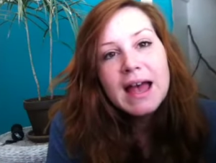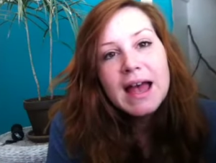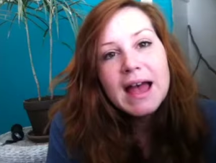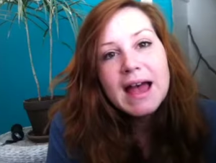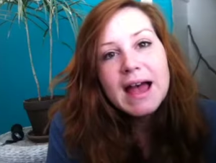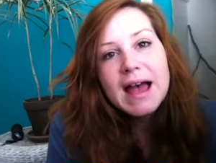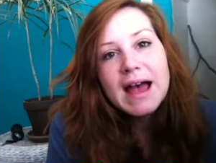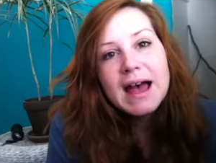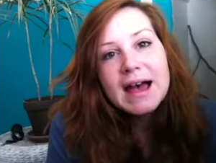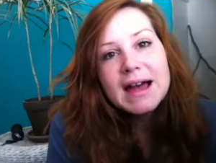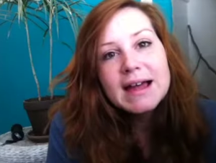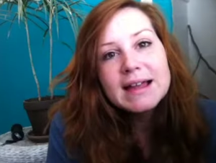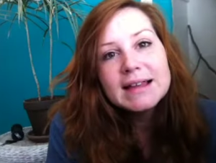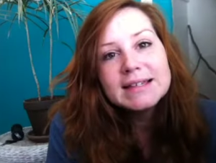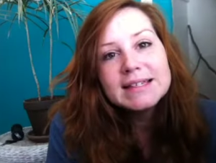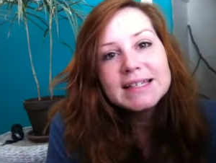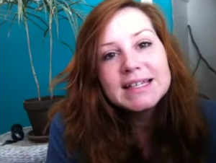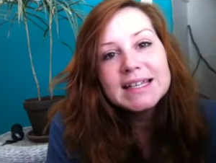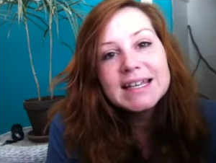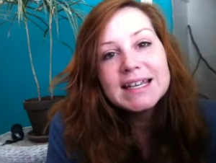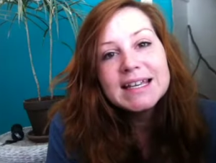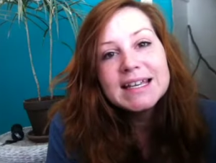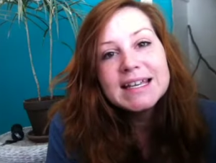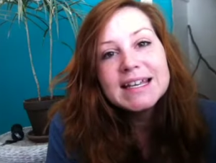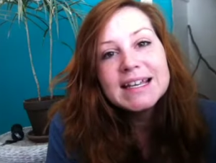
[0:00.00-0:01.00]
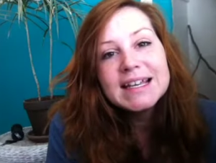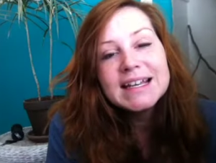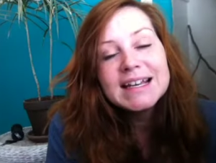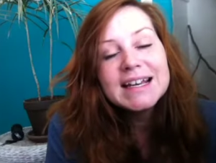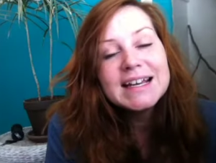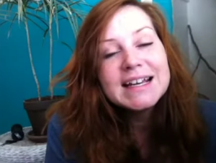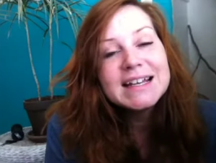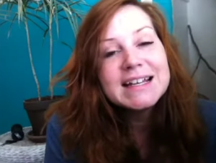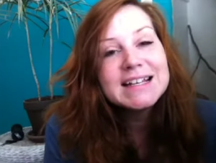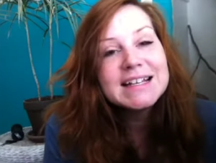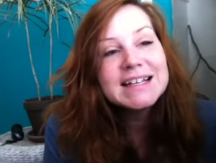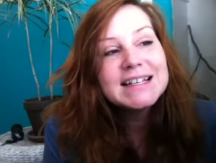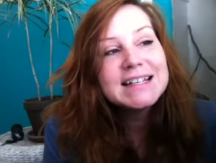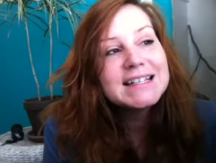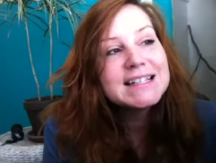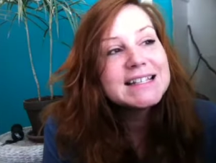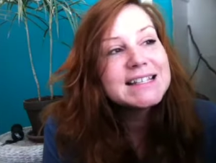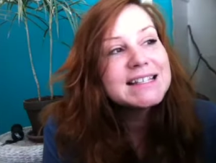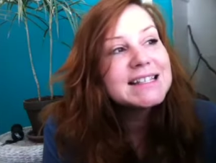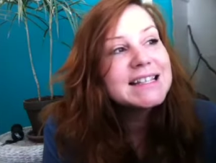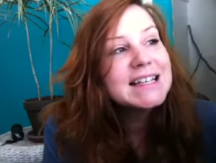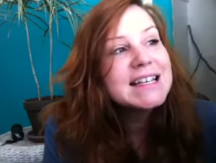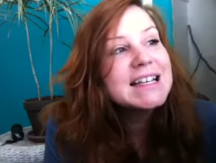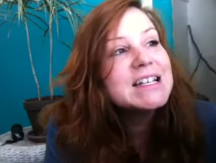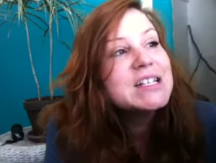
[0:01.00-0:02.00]
and he
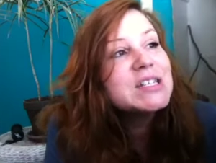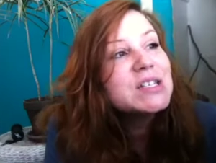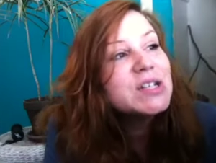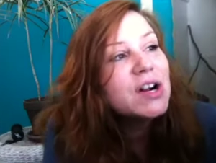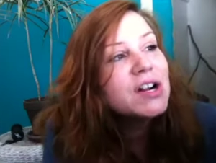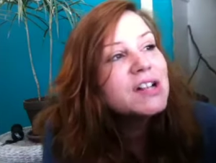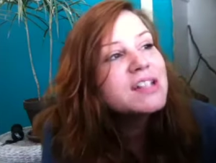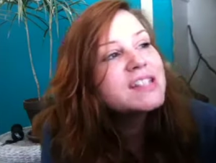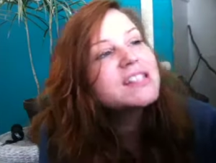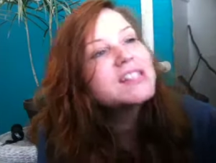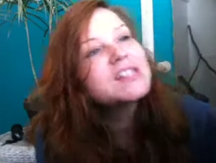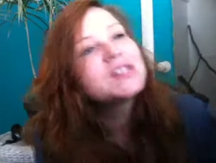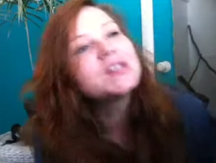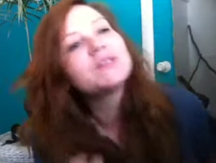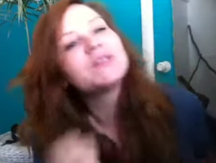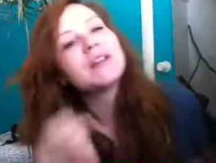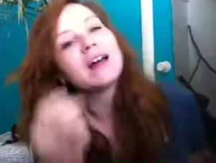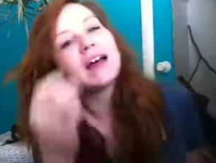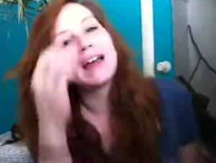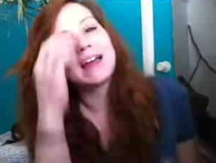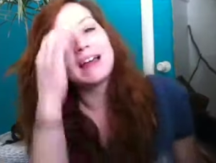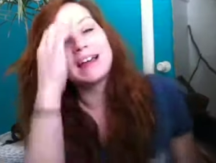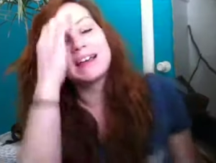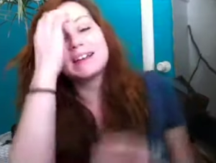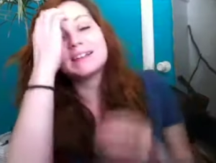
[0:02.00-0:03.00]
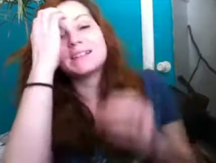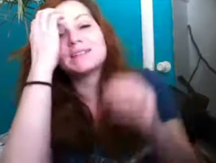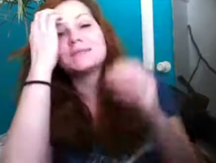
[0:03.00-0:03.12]
is he starts to like